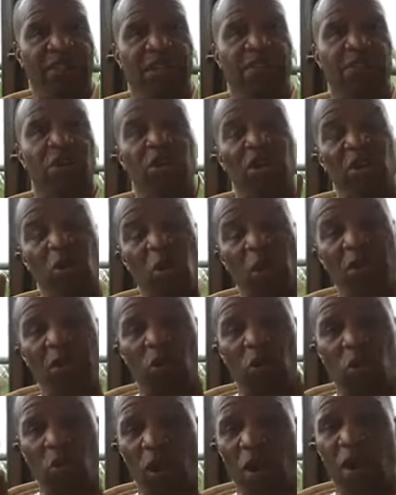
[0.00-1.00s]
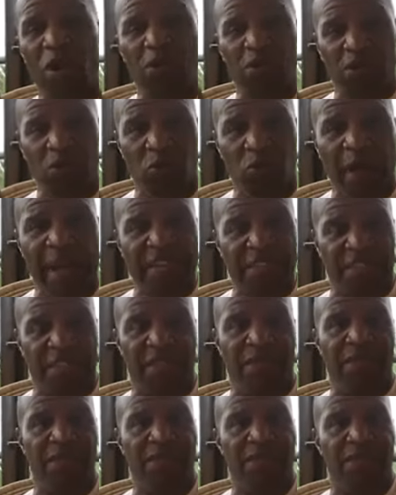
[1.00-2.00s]
If you're going the wrong
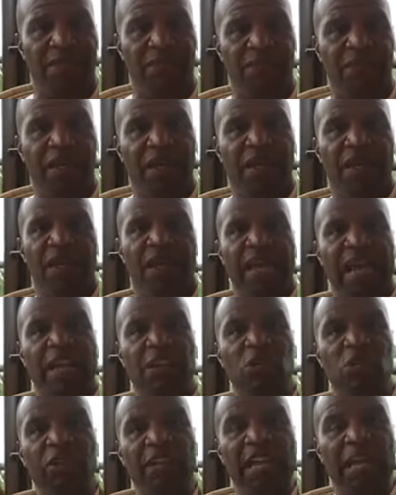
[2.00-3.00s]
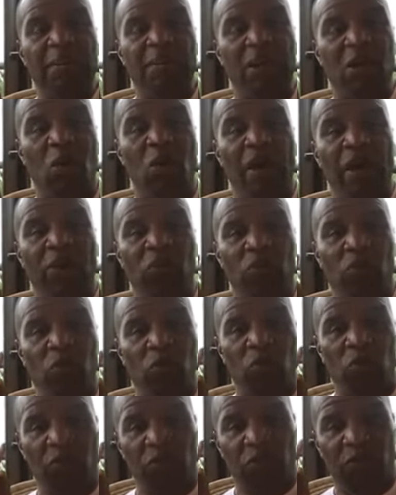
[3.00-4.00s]
direction and you keep going
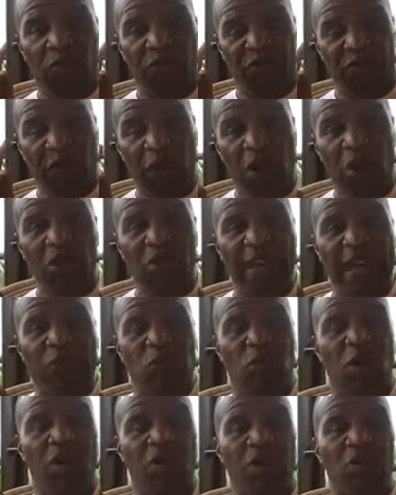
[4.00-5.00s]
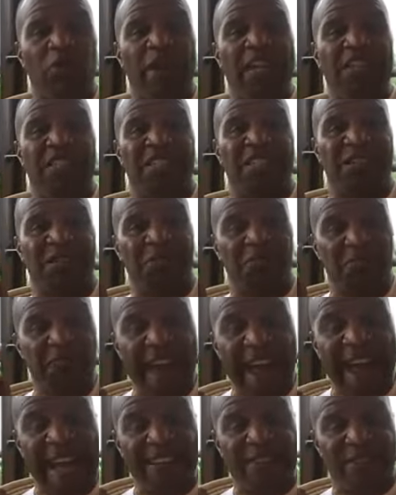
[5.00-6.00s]
further in that wrong direction
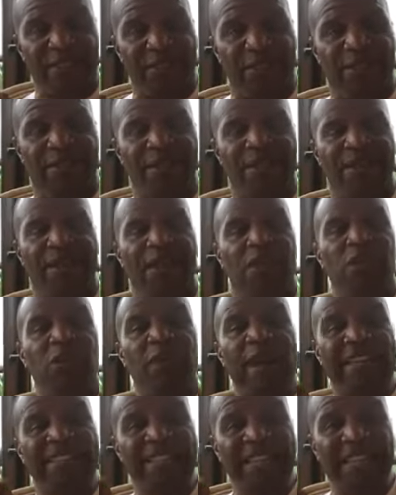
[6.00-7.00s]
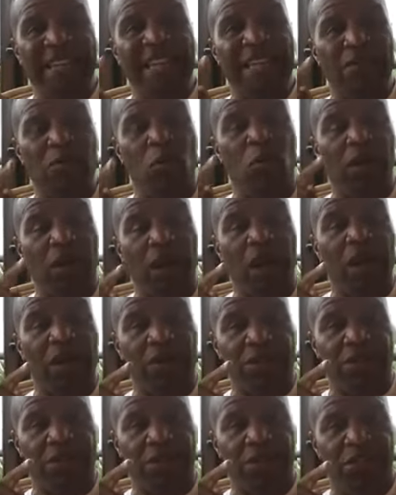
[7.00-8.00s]
faster, you're actually getting more
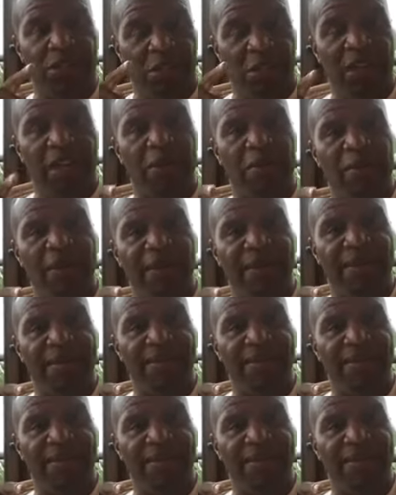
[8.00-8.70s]
lost. Did you hear me?